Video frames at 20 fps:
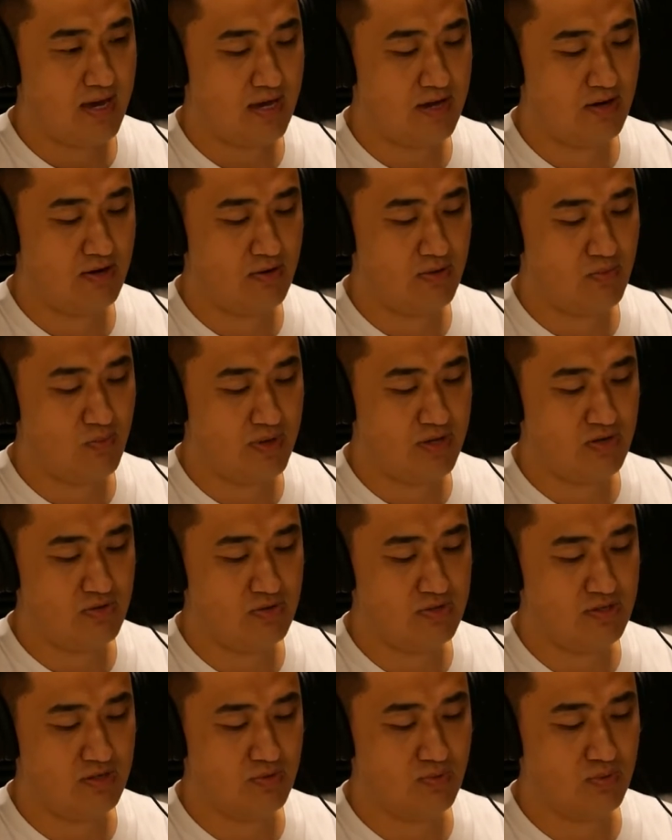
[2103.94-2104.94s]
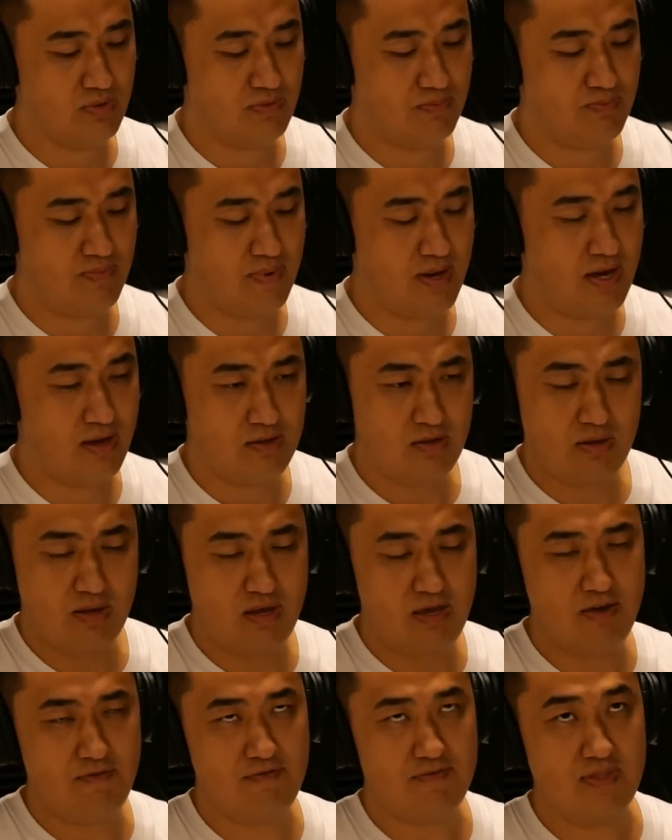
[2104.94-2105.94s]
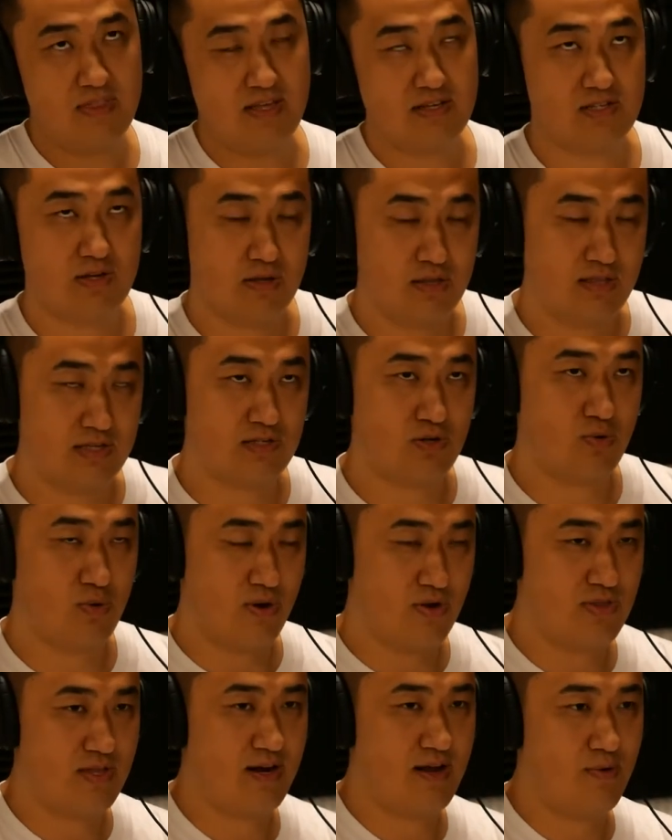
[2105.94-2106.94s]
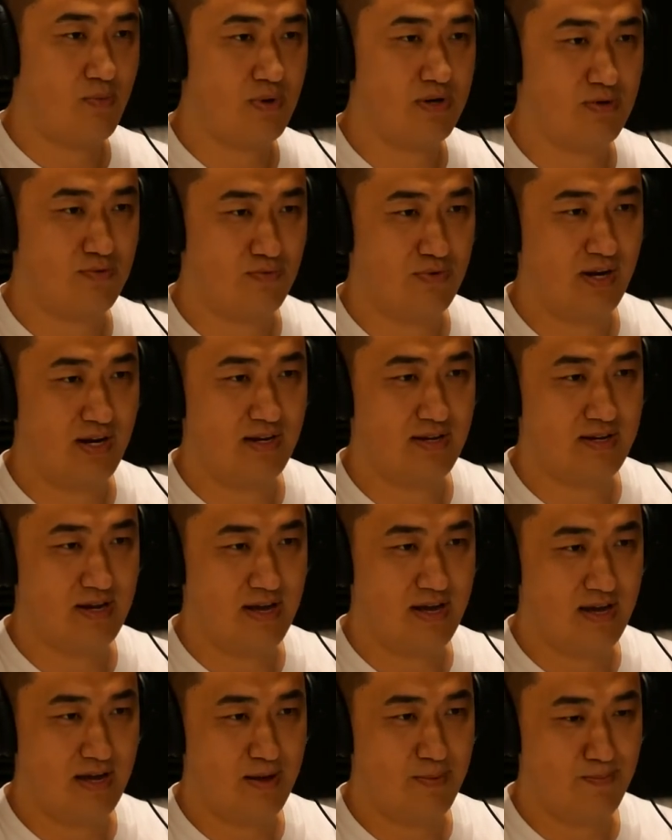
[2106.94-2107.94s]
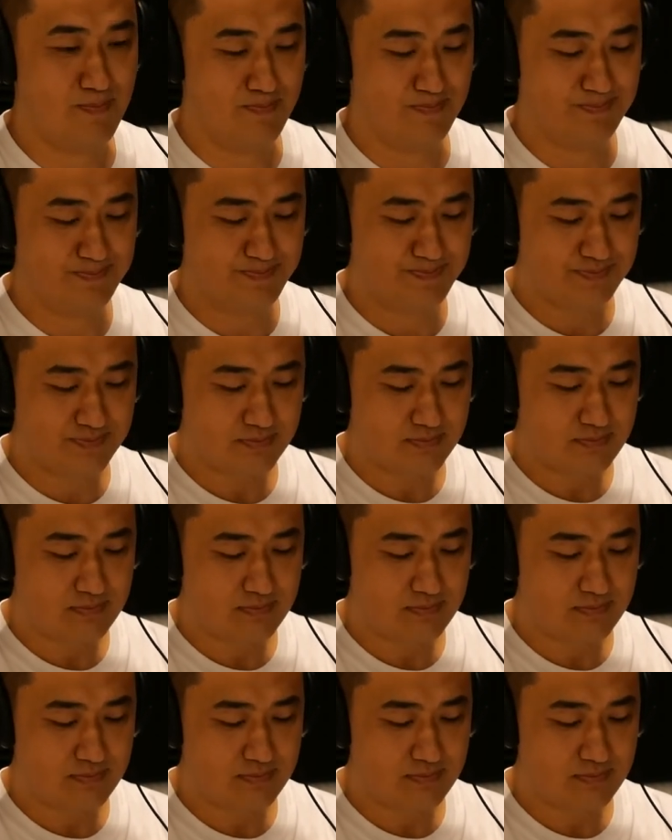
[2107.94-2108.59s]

you know when you deal with uh, if there's a there's a quote that I want to read, um,